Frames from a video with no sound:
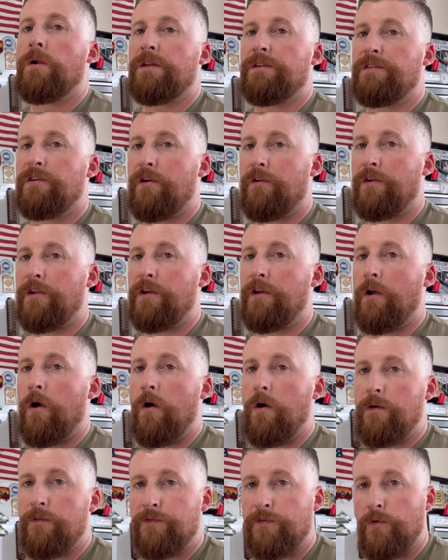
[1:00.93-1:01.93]
a TRD
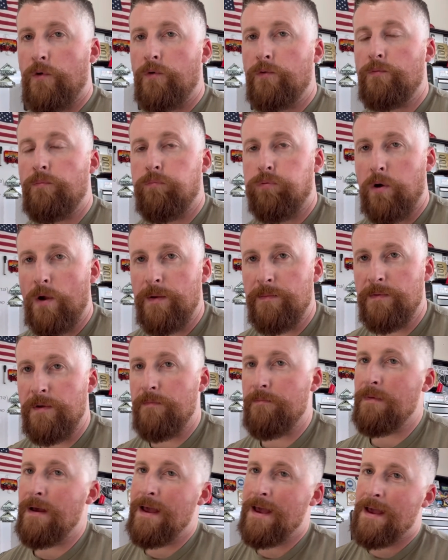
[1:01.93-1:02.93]
Off-Road
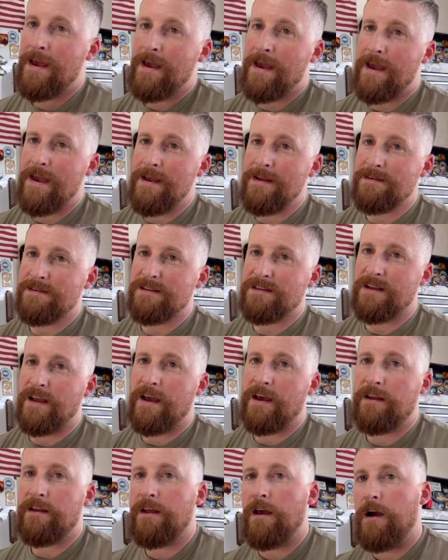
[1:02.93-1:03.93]
Premium
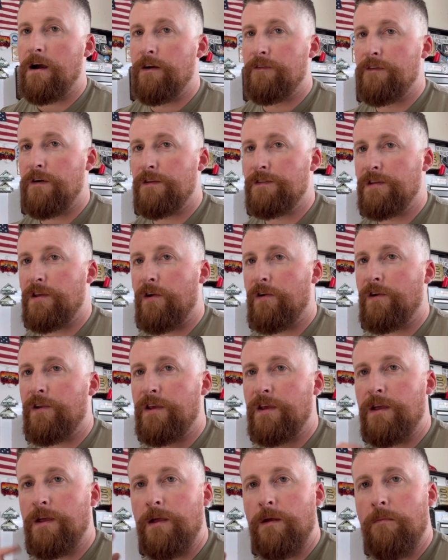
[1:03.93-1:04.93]
instead of a
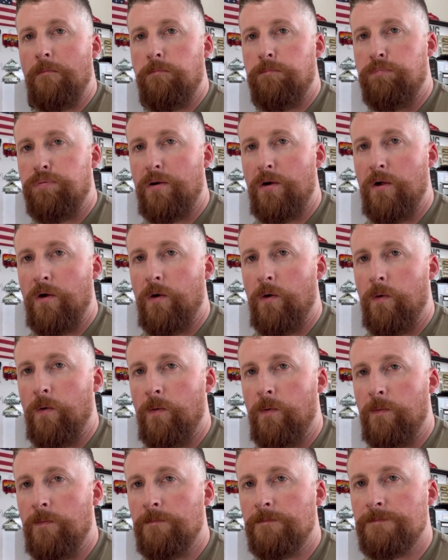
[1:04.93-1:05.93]
TRD
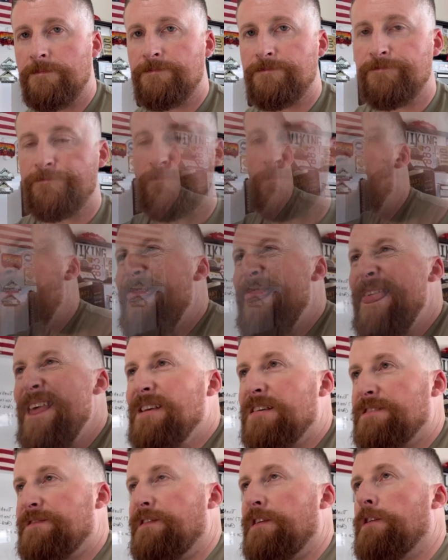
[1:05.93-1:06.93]
Pro.
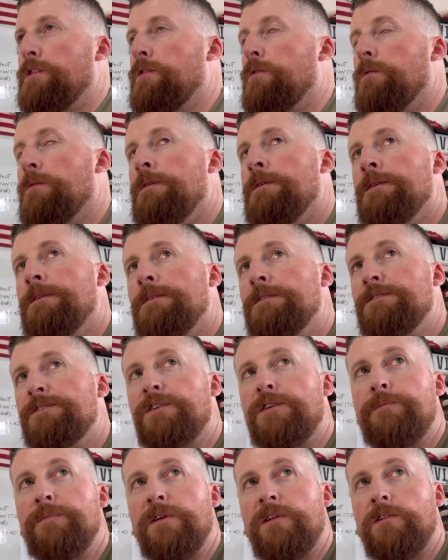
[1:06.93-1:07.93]
This video is
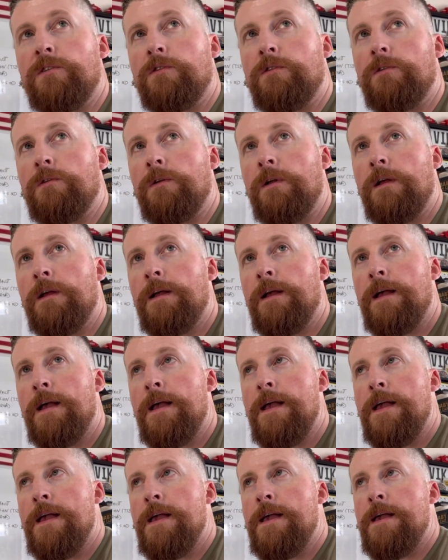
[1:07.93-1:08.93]
going to be a little
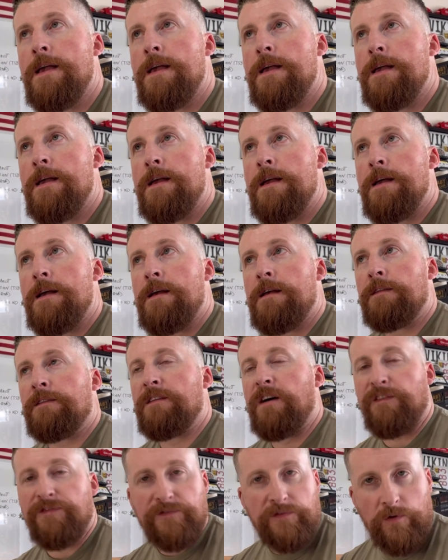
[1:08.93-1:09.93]

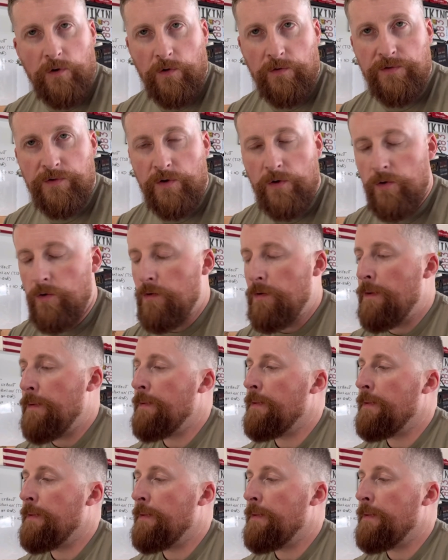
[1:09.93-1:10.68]
tough to go through,